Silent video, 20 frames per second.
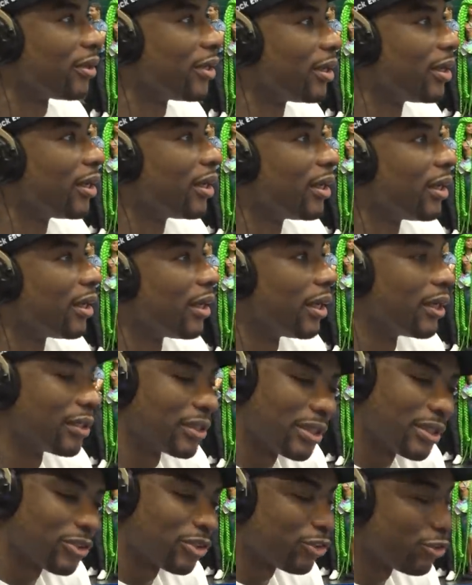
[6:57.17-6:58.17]
She's rapping, and
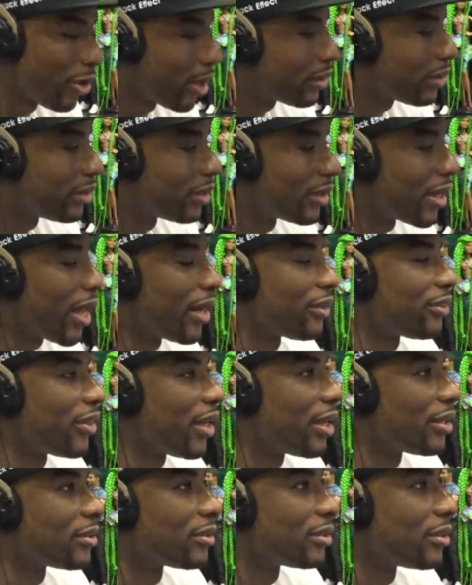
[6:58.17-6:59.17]
she's addressing a lot of
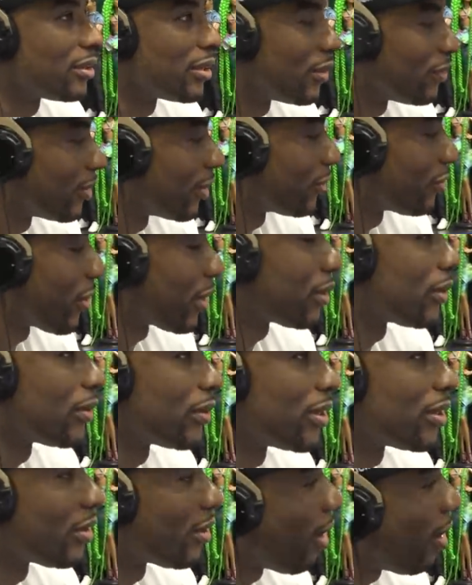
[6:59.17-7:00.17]
things. She's even addressing
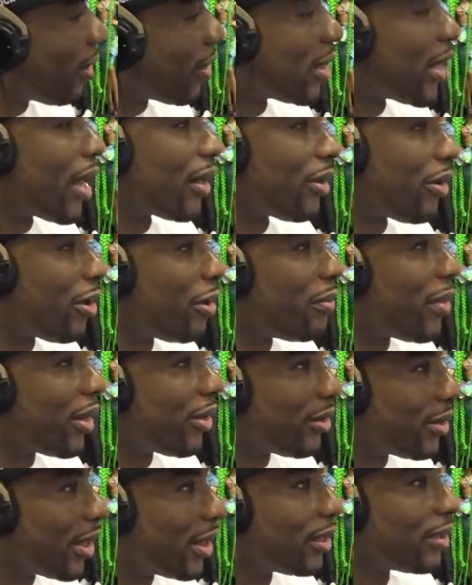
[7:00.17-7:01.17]
y'all clowning her about
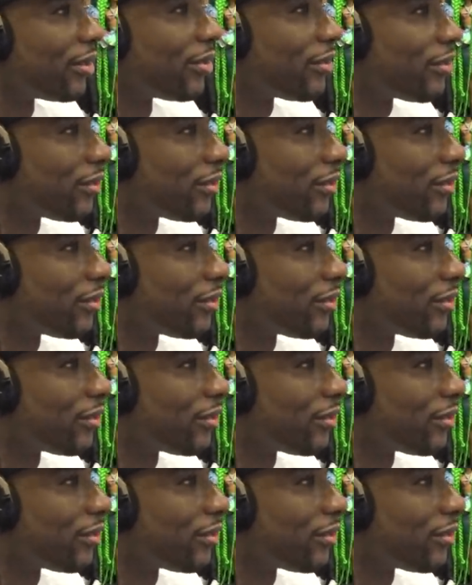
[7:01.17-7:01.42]
her lateness.